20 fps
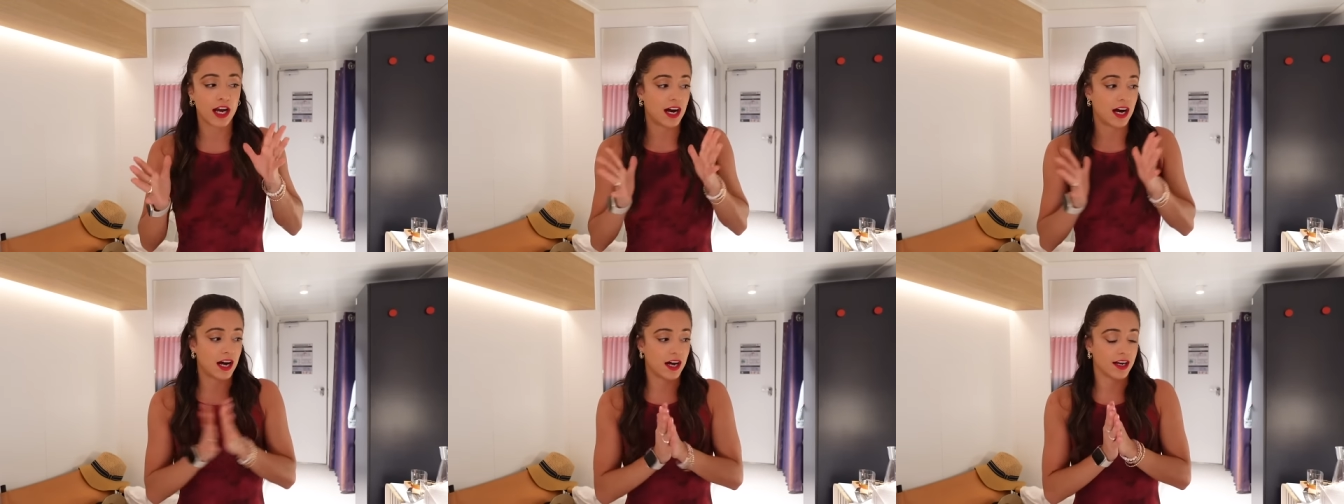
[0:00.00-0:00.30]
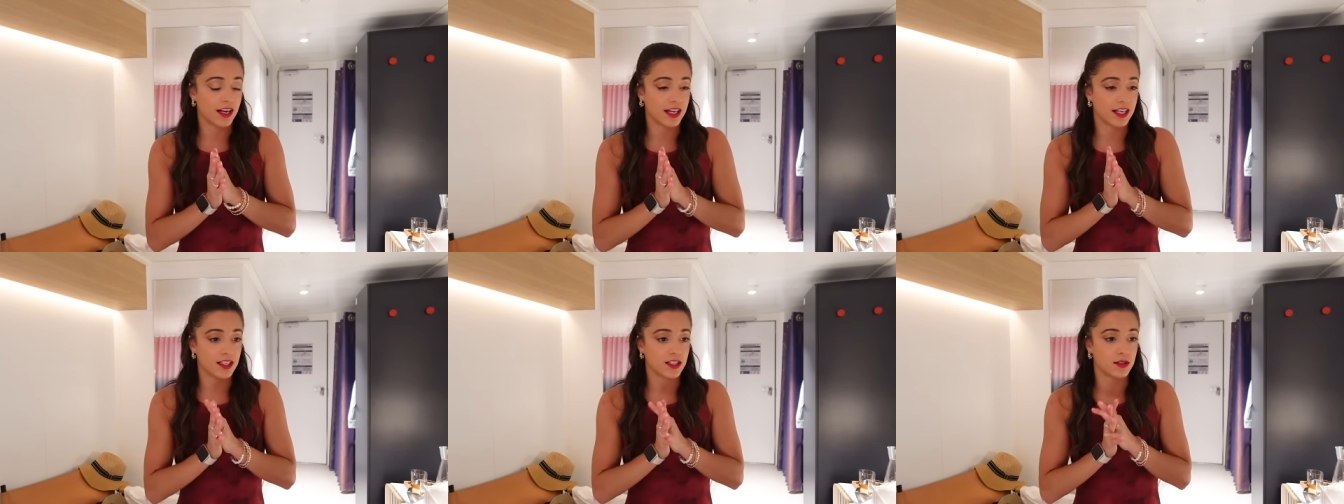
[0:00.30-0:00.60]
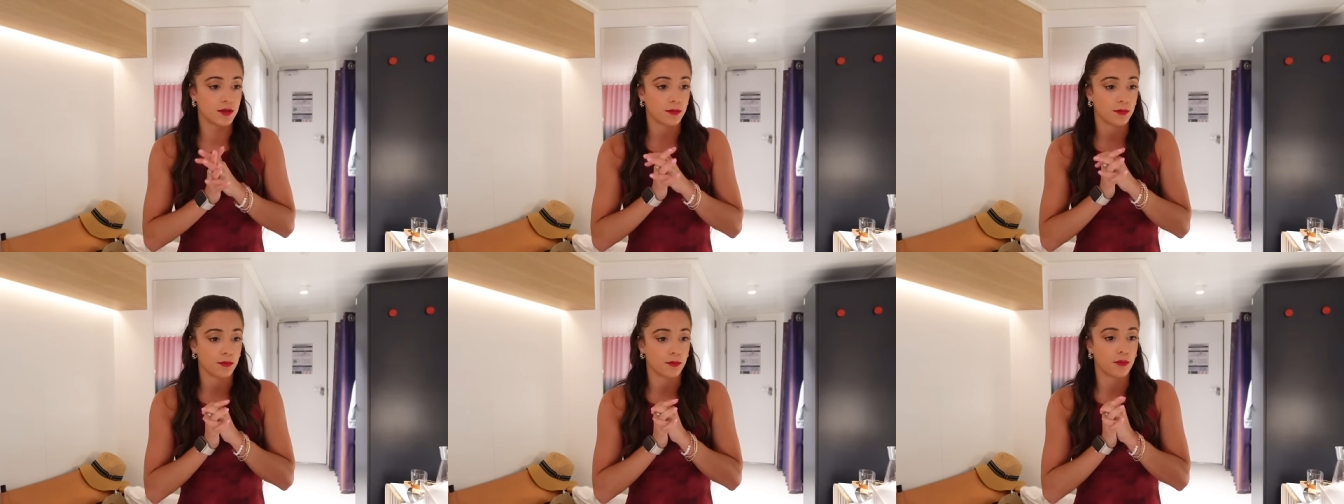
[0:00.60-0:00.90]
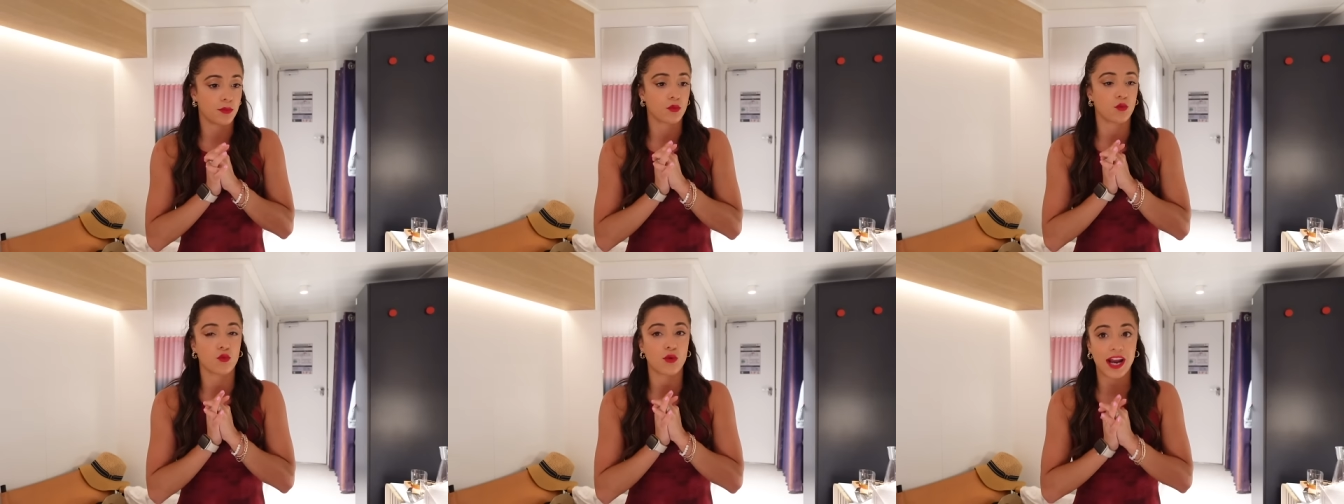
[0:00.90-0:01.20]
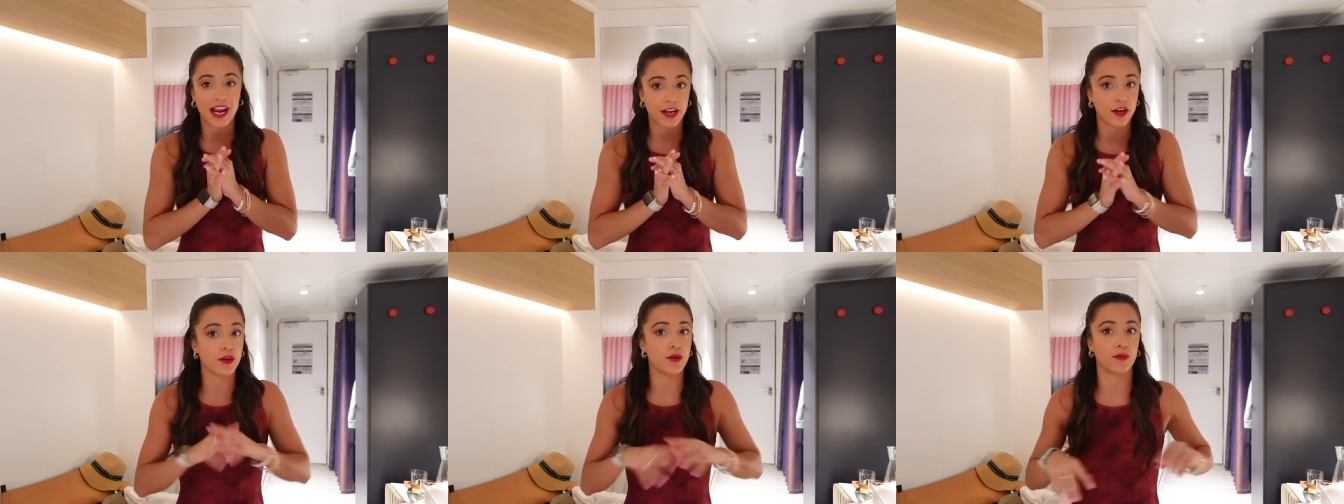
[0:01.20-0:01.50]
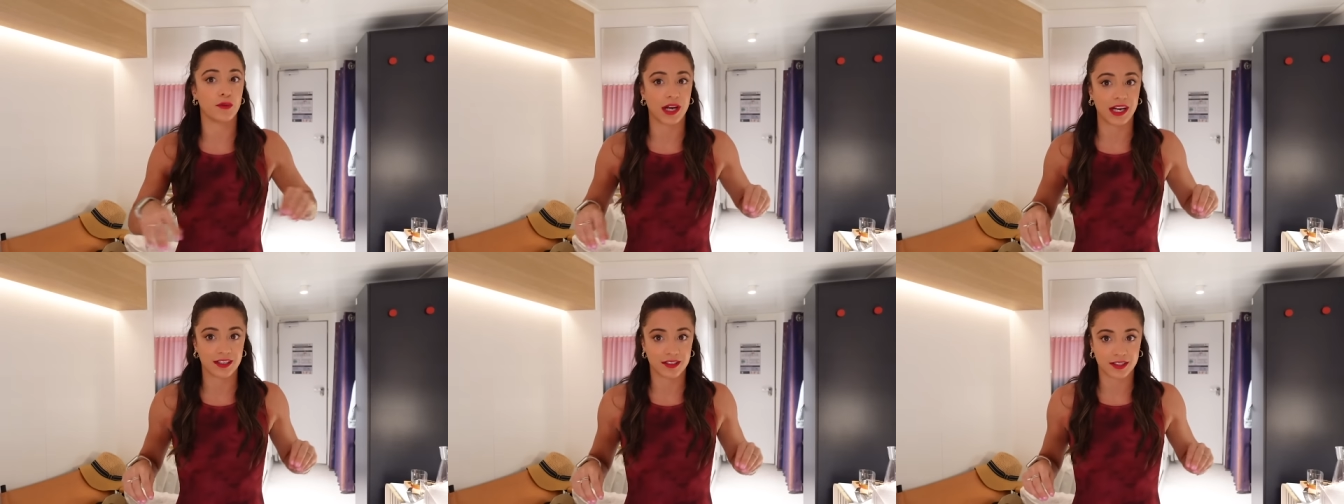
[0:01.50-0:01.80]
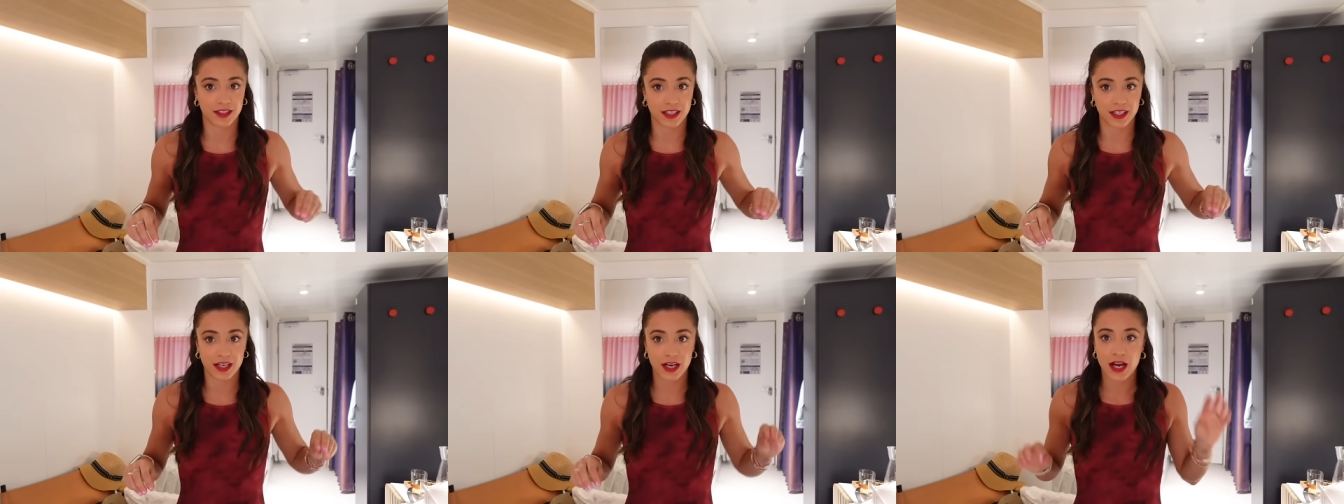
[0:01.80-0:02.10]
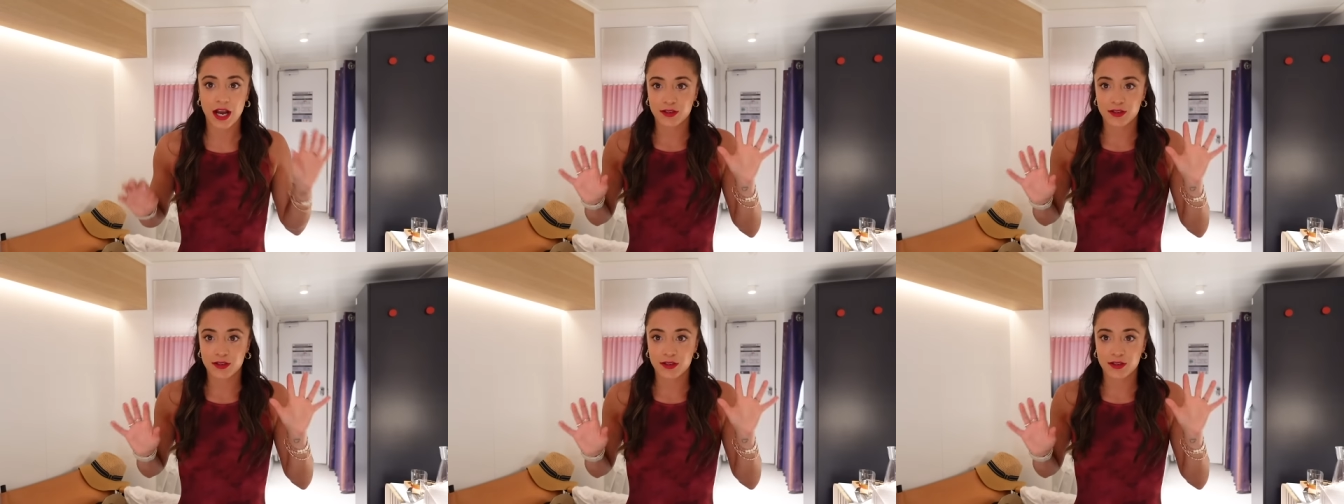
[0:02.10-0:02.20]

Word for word: on his brand new razor.